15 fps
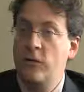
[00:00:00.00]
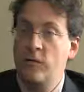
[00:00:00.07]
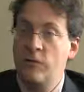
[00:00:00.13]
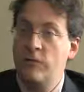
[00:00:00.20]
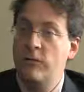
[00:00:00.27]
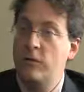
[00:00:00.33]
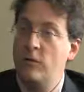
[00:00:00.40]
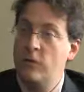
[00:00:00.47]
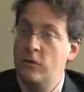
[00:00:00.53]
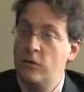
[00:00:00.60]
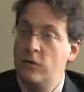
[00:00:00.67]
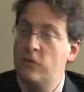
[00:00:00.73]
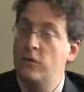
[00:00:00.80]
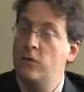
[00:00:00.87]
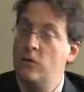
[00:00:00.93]
that
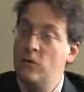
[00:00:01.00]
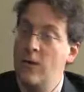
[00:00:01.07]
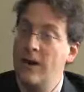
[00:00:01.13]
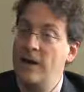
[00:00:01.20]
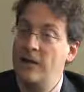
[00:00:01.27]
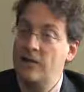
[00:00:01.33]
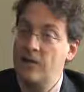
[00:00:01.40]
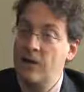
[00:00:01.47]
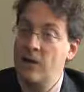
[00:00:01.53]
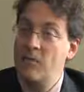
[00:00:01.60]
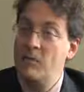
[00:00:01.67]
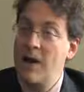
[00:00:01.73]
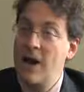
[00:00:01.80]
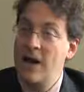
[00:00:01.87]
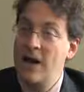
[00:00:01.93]
refuses to do anything
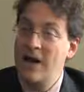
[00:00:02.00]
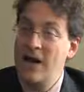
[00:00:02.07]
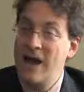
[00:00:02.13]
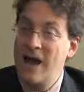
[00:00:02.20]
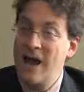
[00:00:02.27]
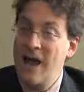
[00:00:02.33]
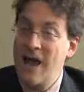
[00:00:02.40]
about it,